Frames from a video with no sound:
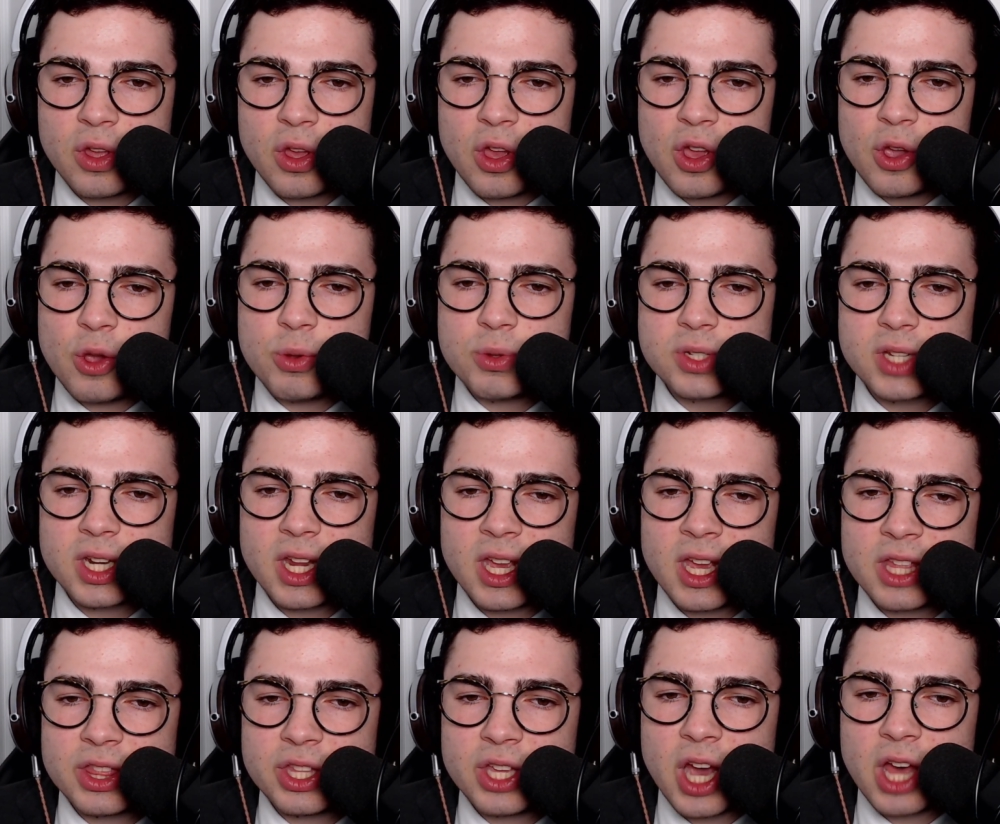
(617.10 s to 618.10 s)
Who's going to
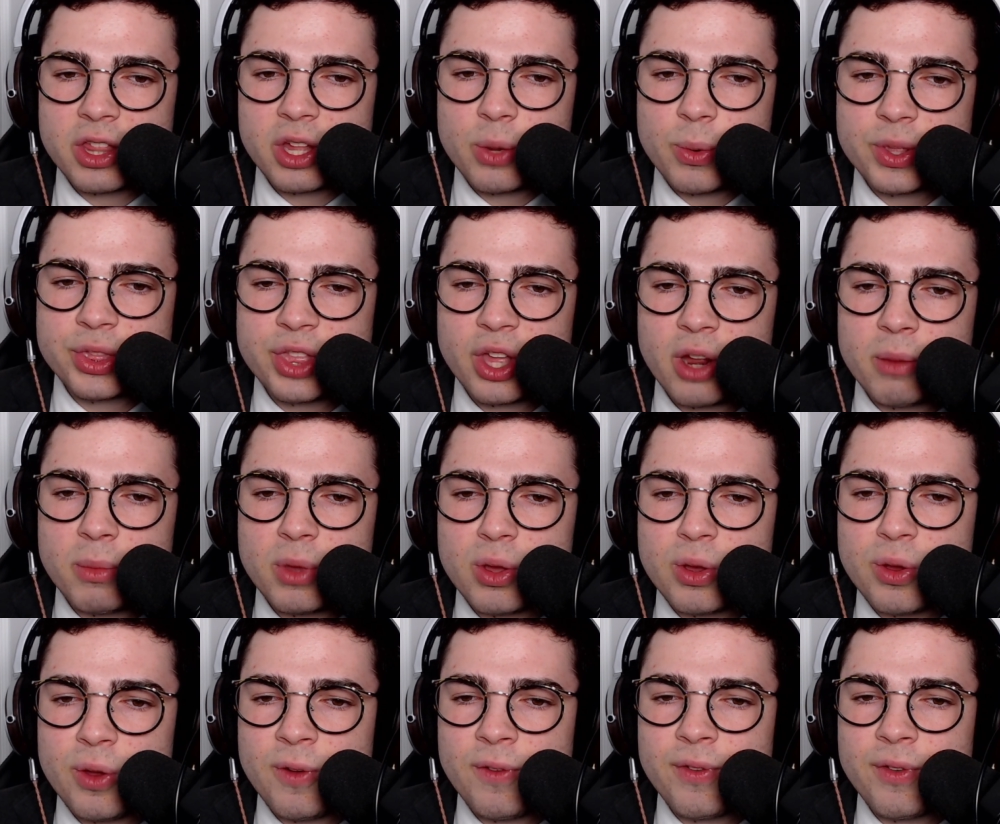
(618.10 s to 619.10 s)
hit the other with their
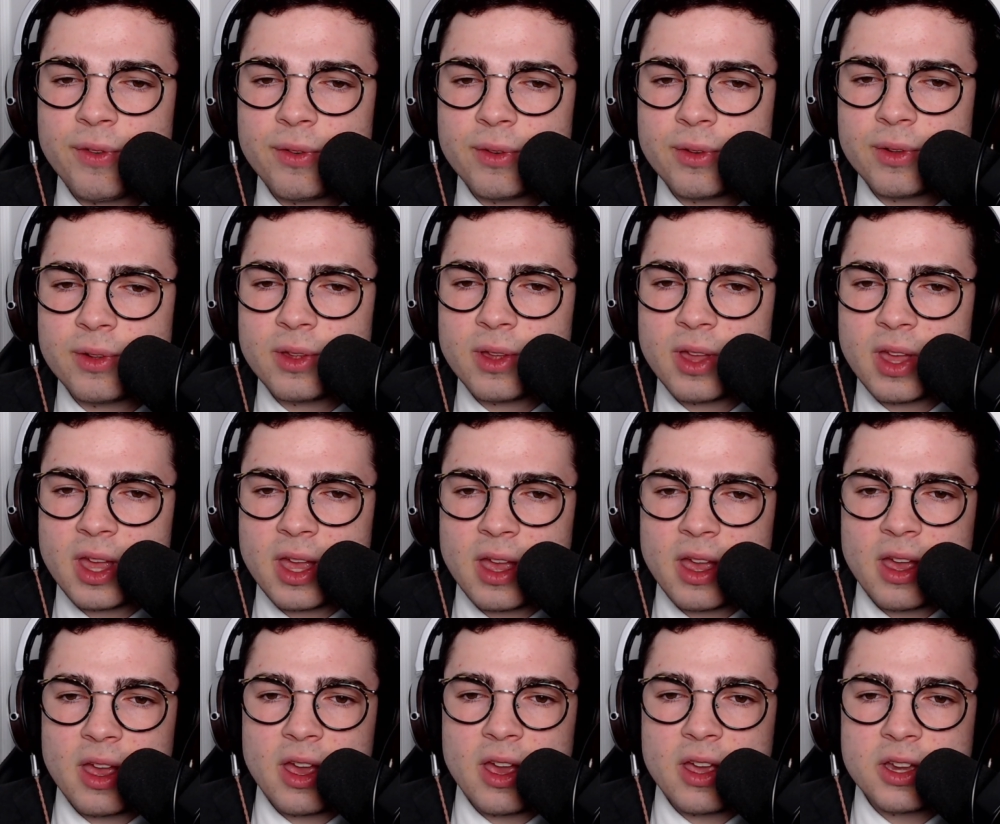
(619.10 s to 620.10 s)
move
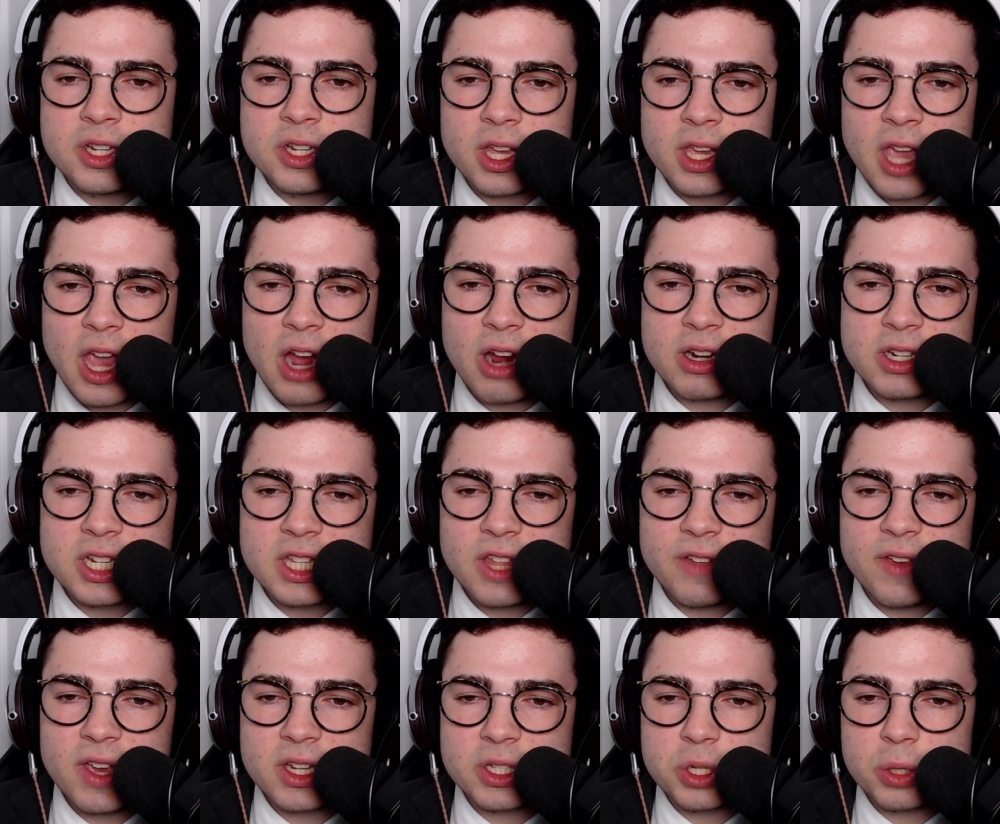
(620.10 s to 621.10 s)
to guarantee the
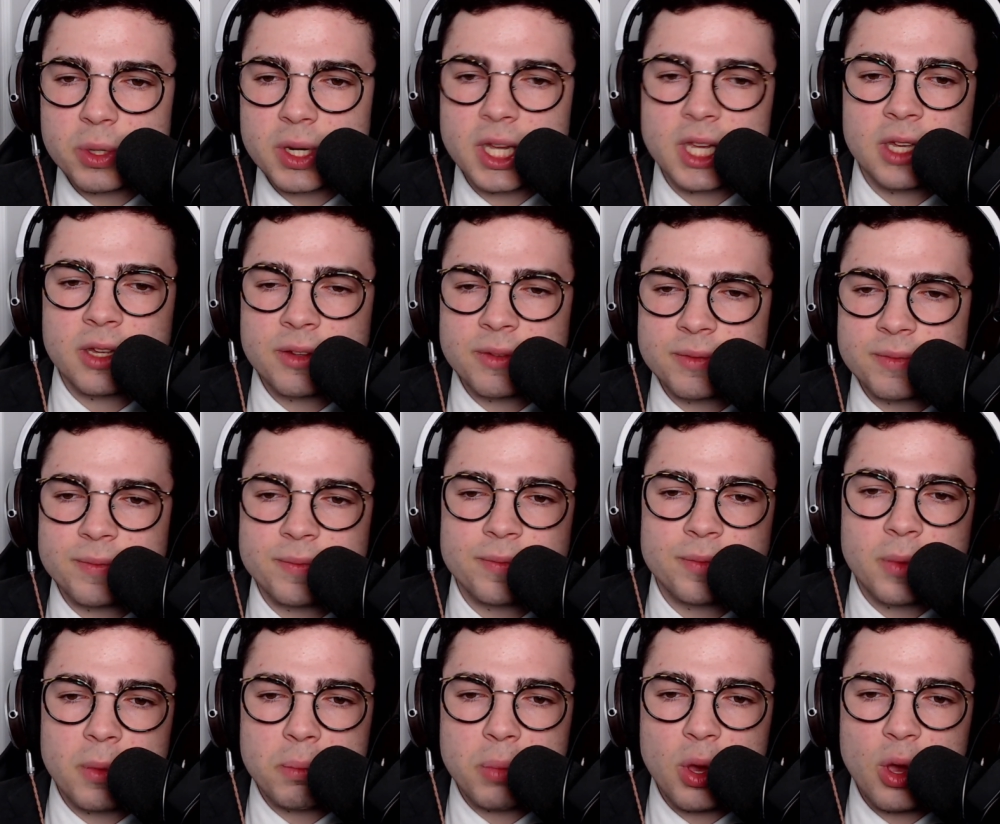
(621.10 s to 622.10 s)
victory?
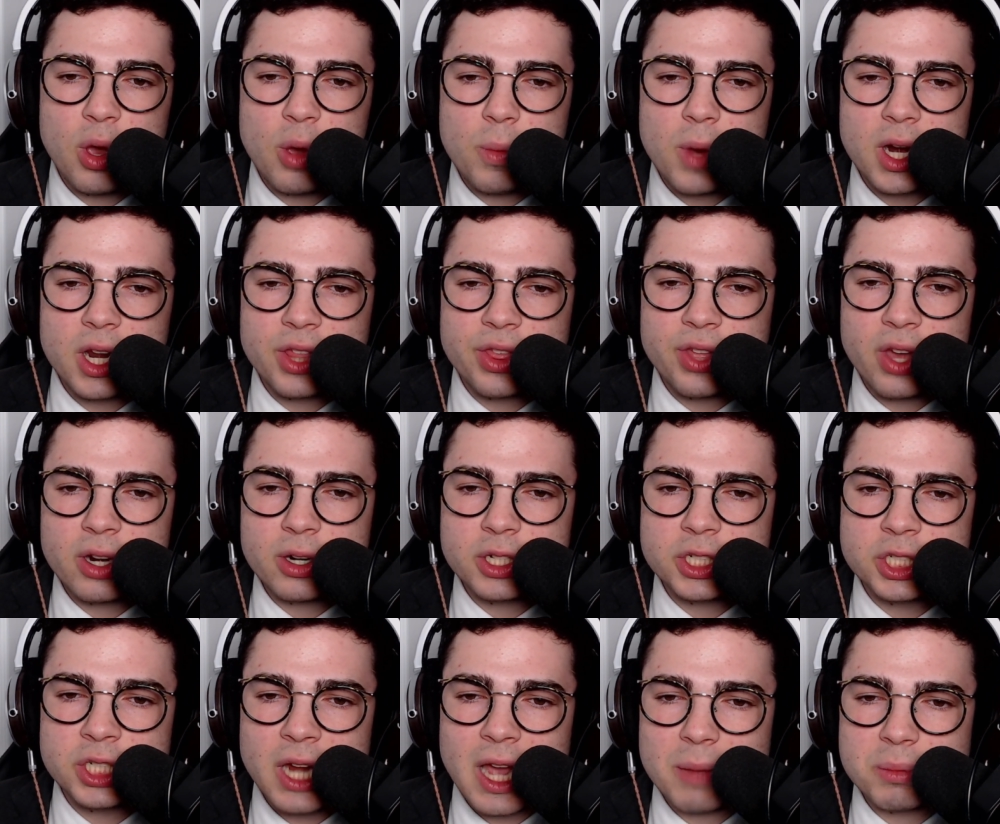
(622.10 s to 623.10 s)
Boom, what a thunderous
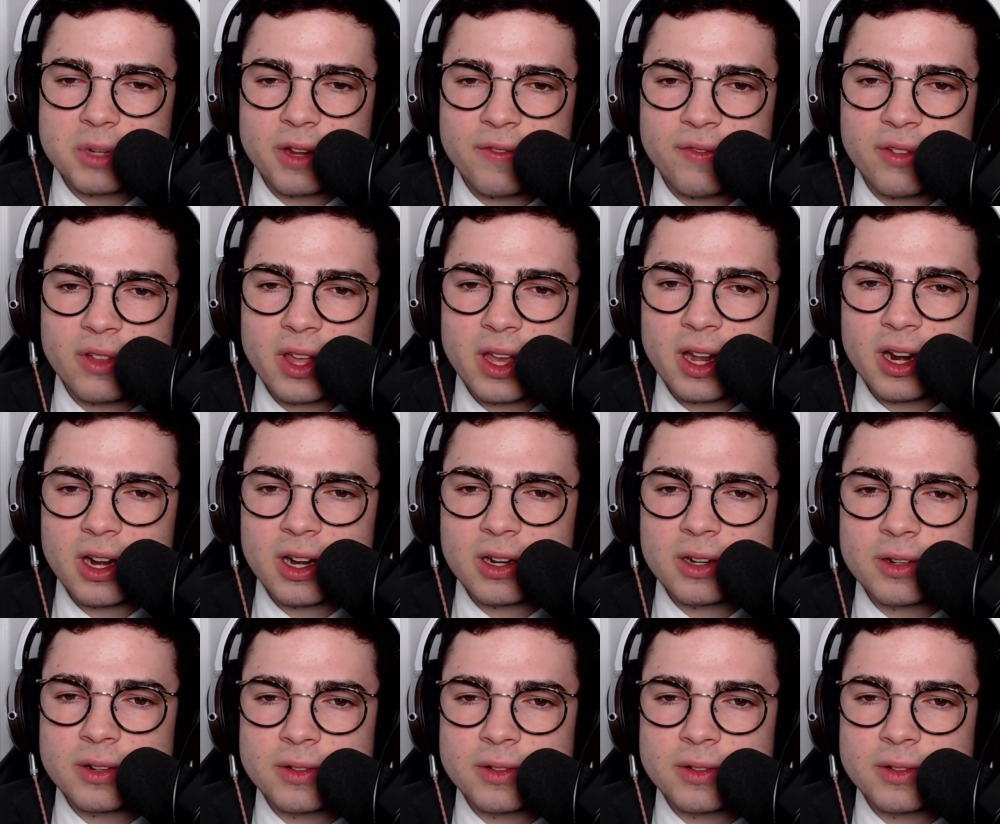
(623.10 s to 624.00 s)
chop to Flair.